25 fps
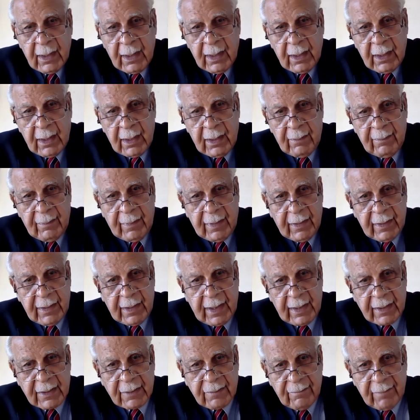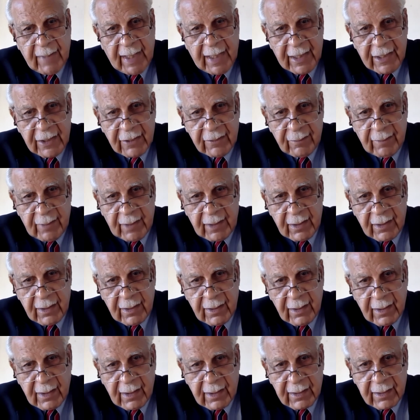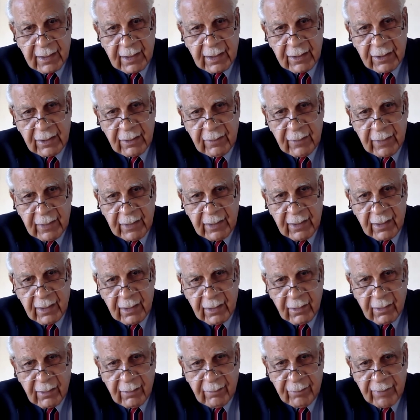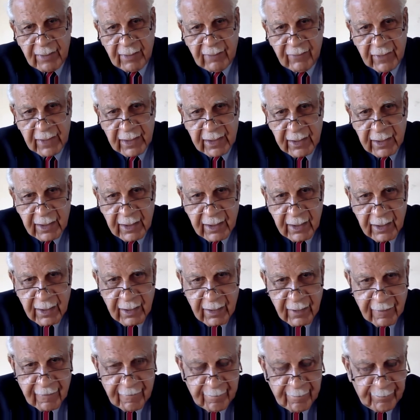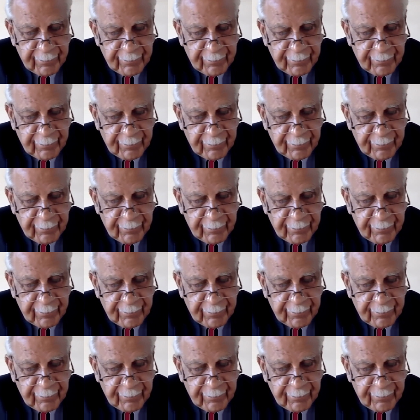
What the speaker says: That's management. There's nothing with PVT here.